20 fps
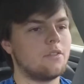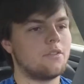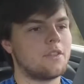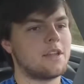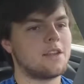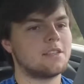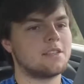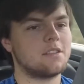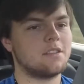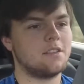
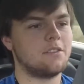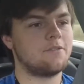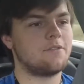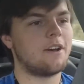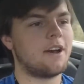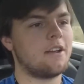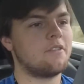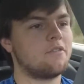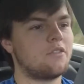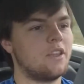that is the
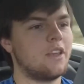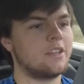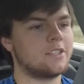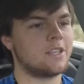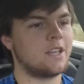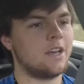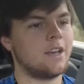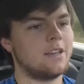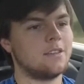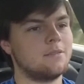5 things
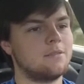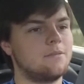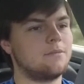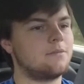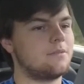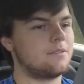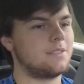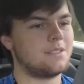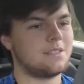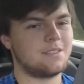I
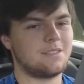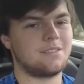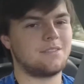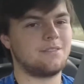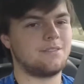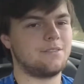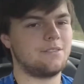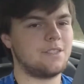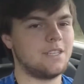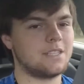
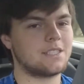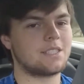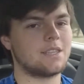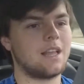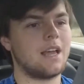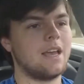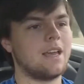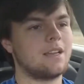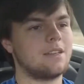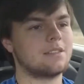
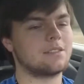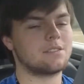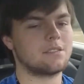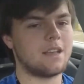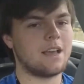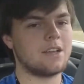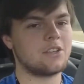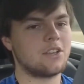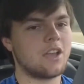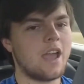dislike
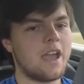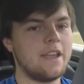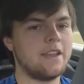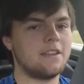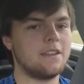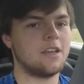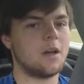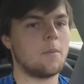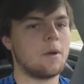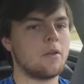/ hate
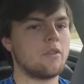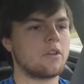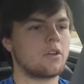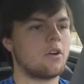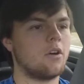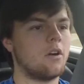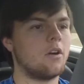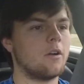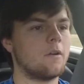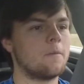about the
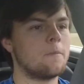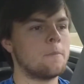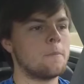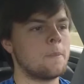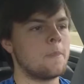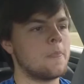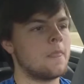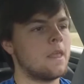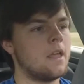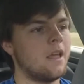car.
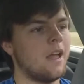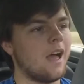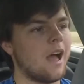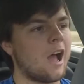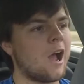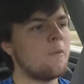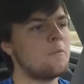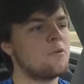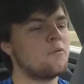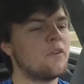I
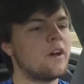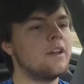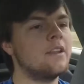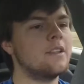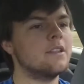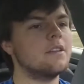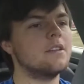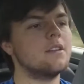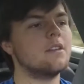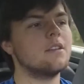hope you find
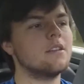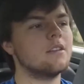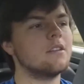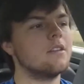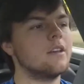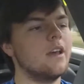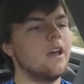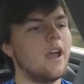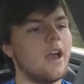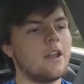it
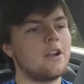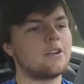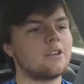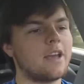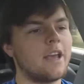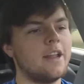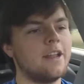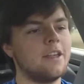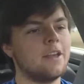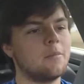
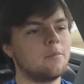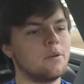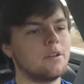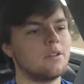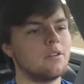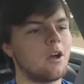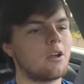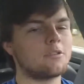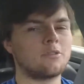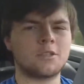entertaining,
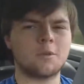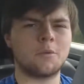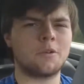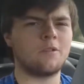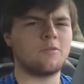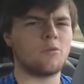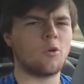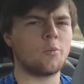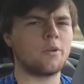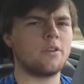but also somewhat
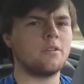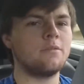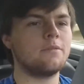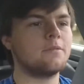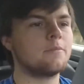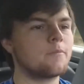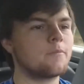informative.